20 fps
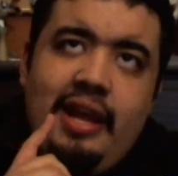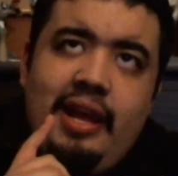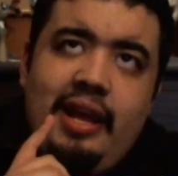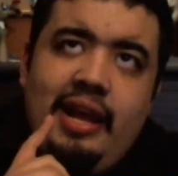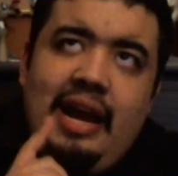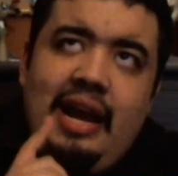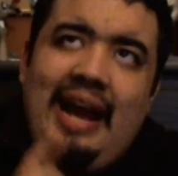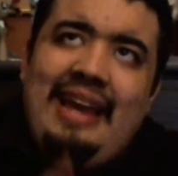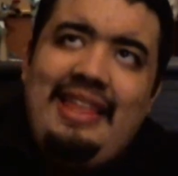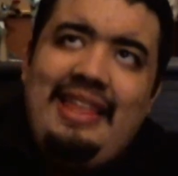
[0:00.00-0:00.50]

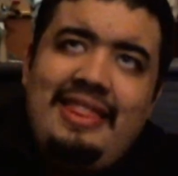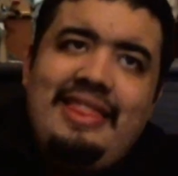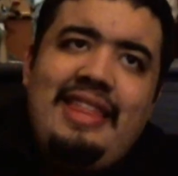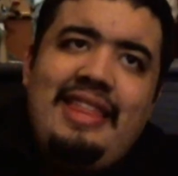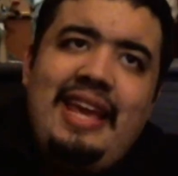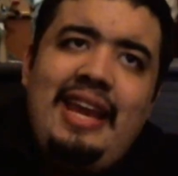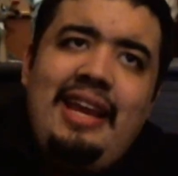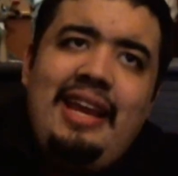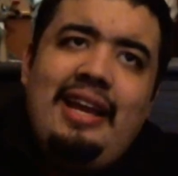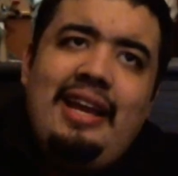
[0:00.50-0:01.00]
I
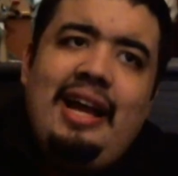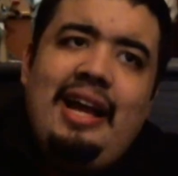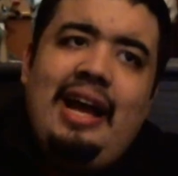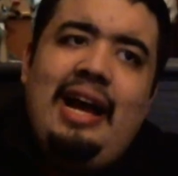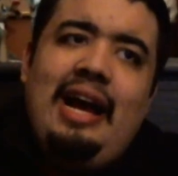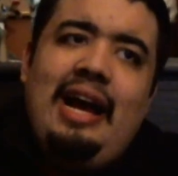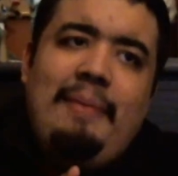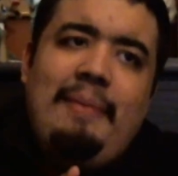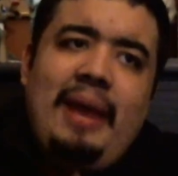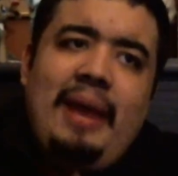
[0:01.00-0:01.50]
think
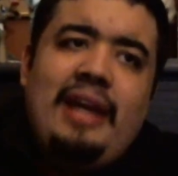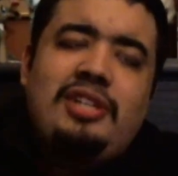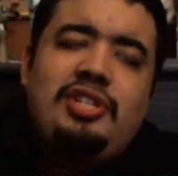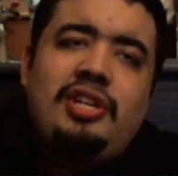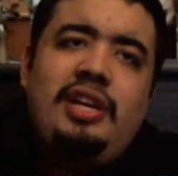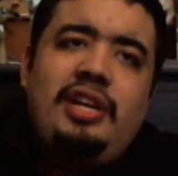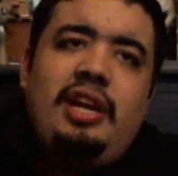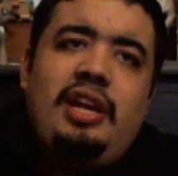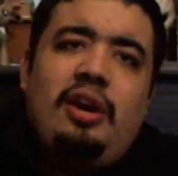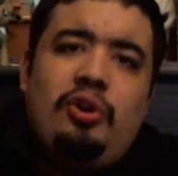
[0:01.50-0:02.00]
I'm
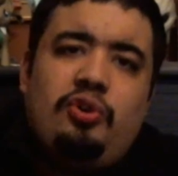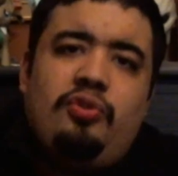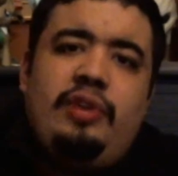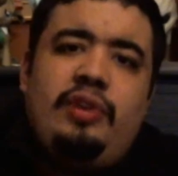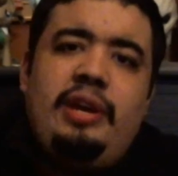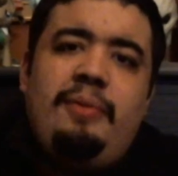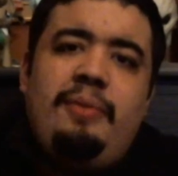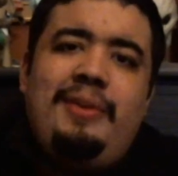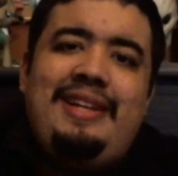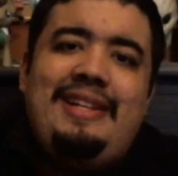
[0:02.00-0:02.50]
actually
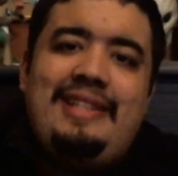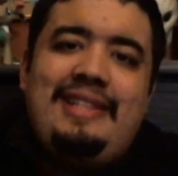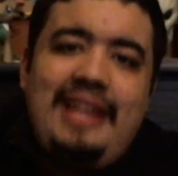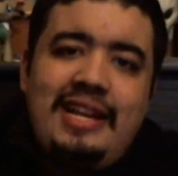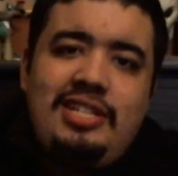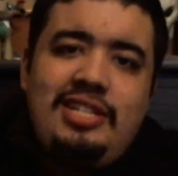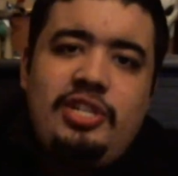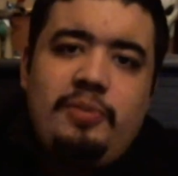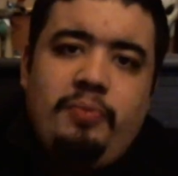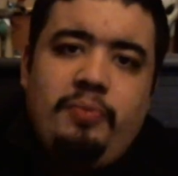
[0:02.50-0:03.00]
agreeing with
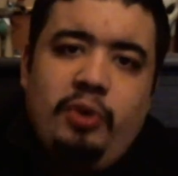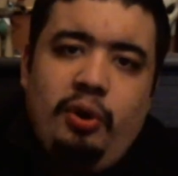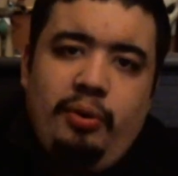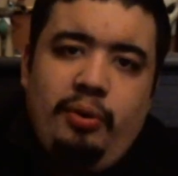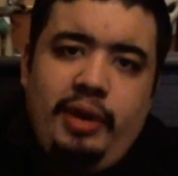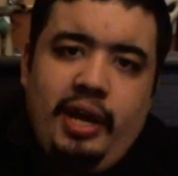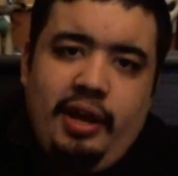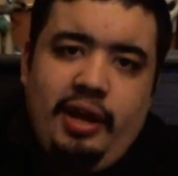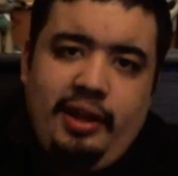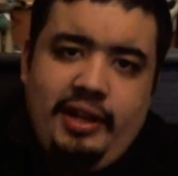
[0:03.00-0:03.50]

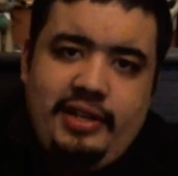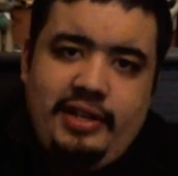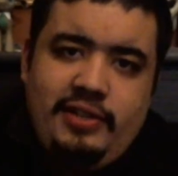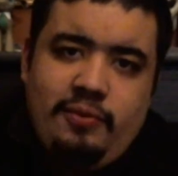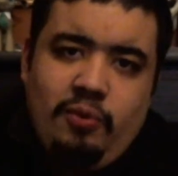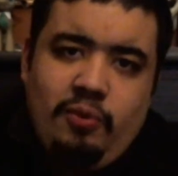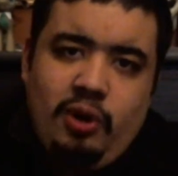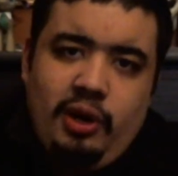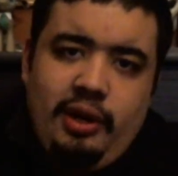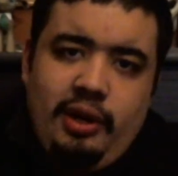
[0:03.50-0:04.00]
Digibrony on this
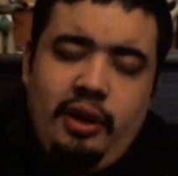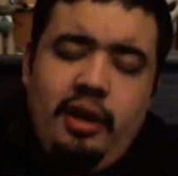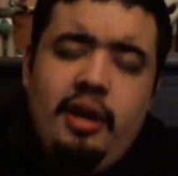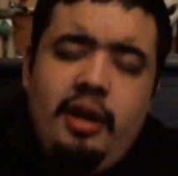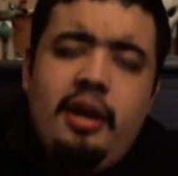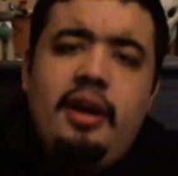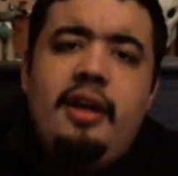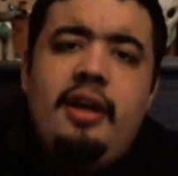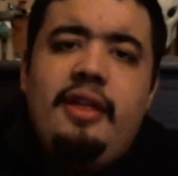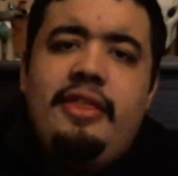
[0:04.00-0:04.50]
one.
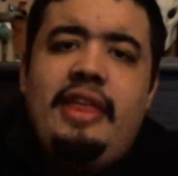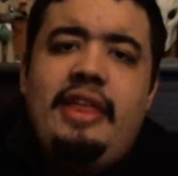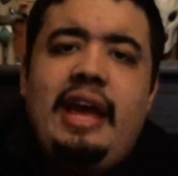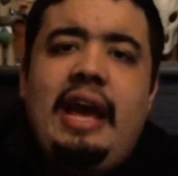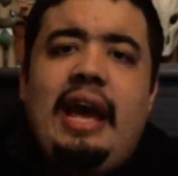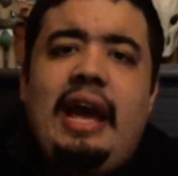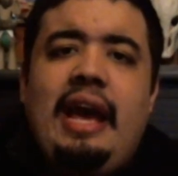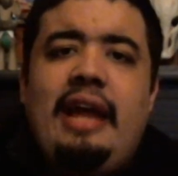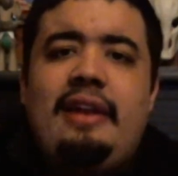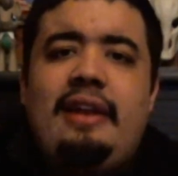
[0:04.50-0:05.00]

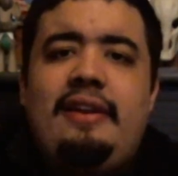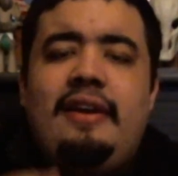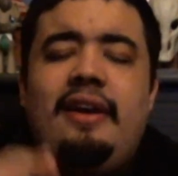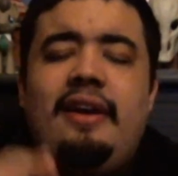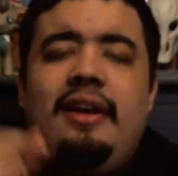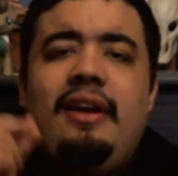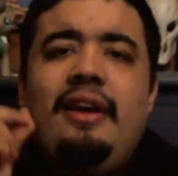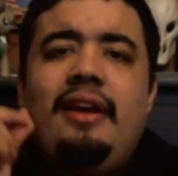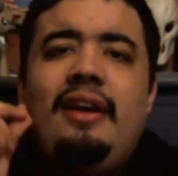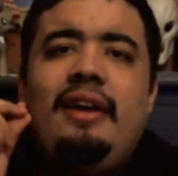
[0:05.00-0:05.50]
That
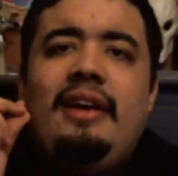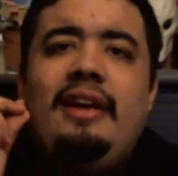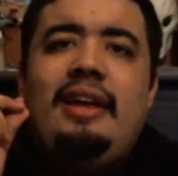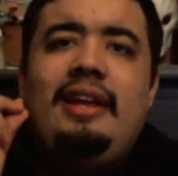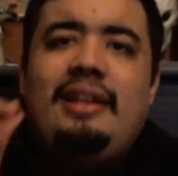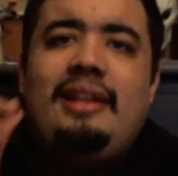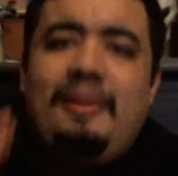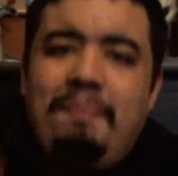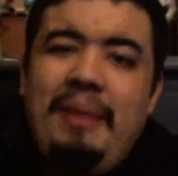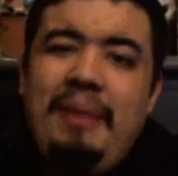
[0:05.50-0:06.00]

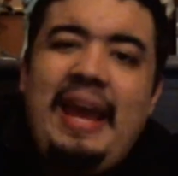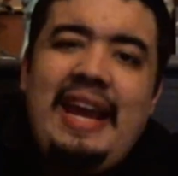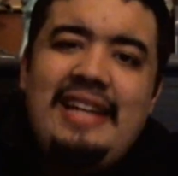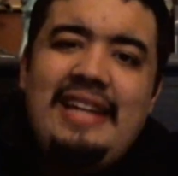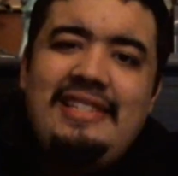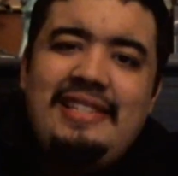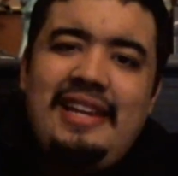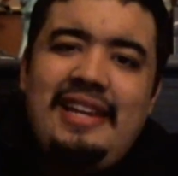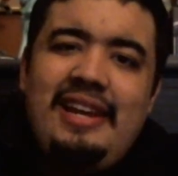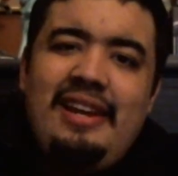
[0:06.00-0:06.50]
the
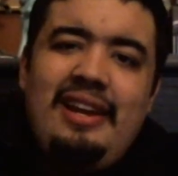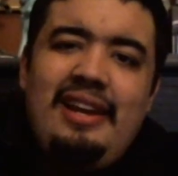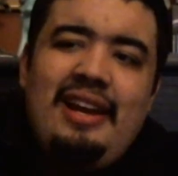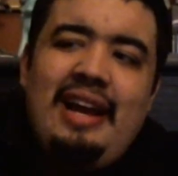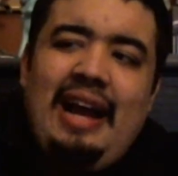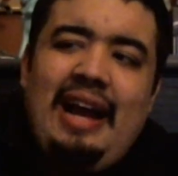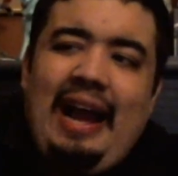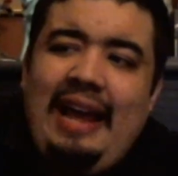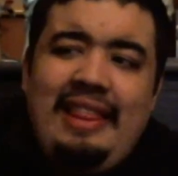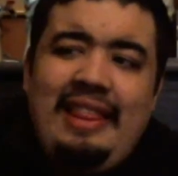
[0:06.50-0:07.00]
pacing,
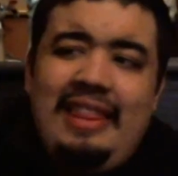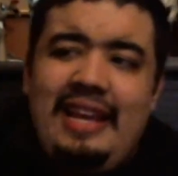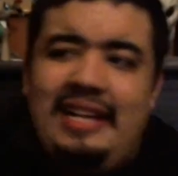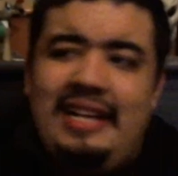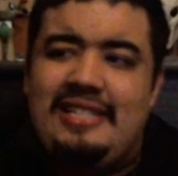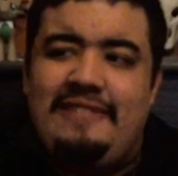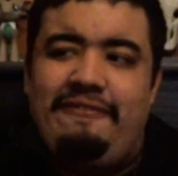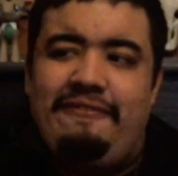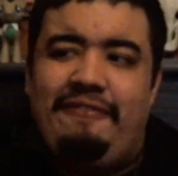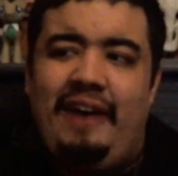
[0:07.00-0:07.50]
I think
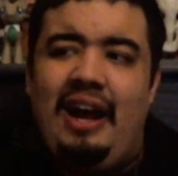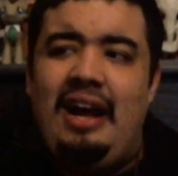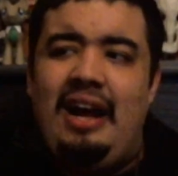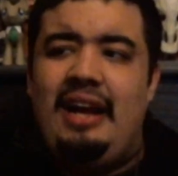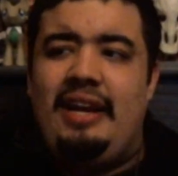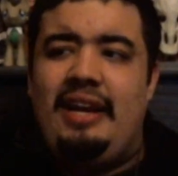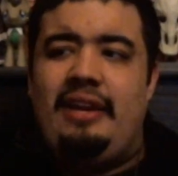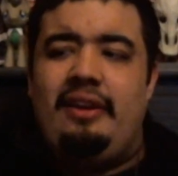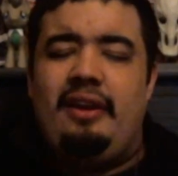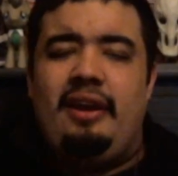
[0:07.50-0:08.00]
it's
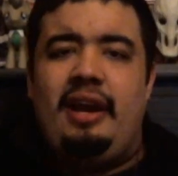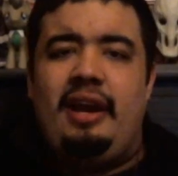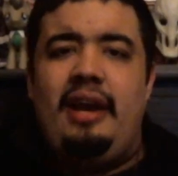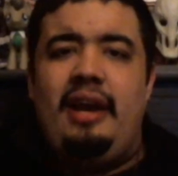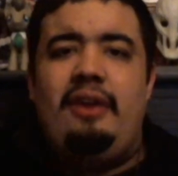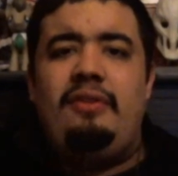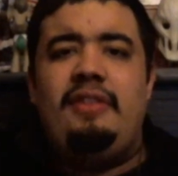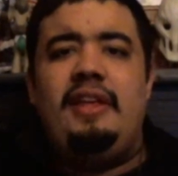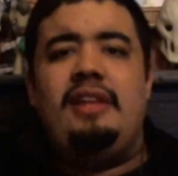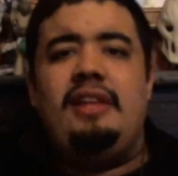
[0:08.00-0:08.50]
fine. I
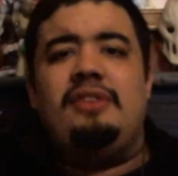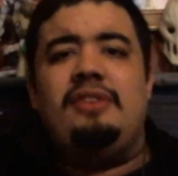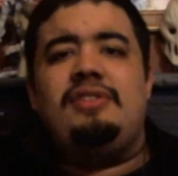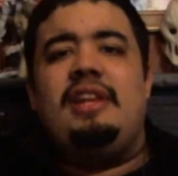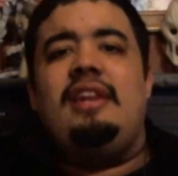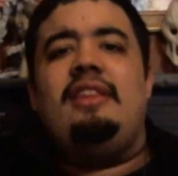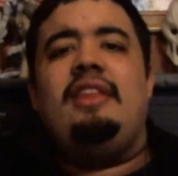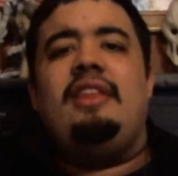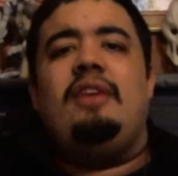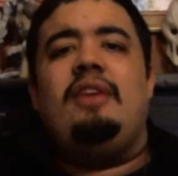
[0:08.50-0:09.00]
don't think there's
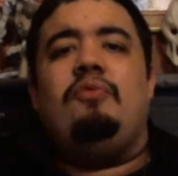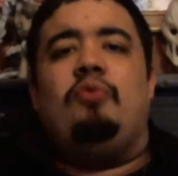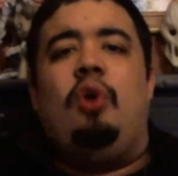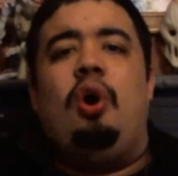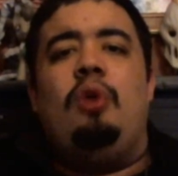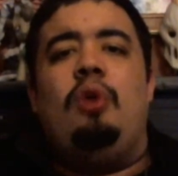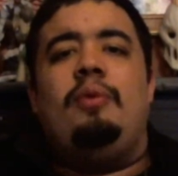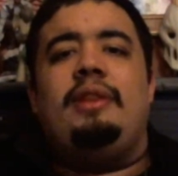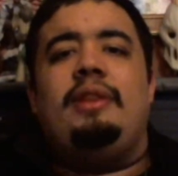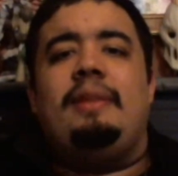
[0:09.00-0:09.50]
anything
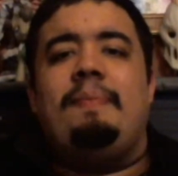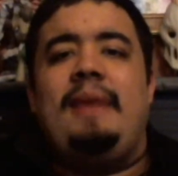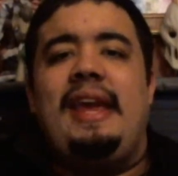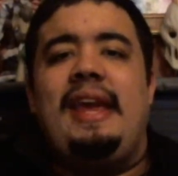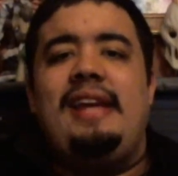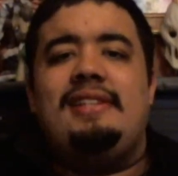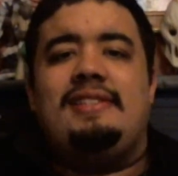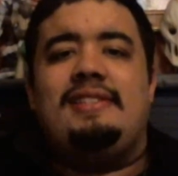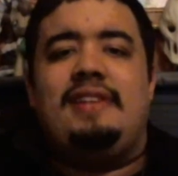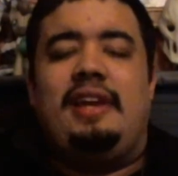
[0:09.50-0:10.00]
wrong with the
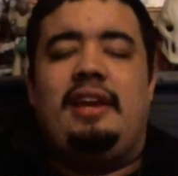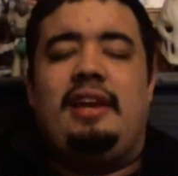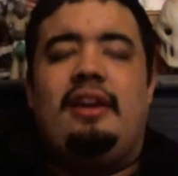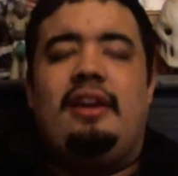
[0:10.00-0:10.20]
pacing.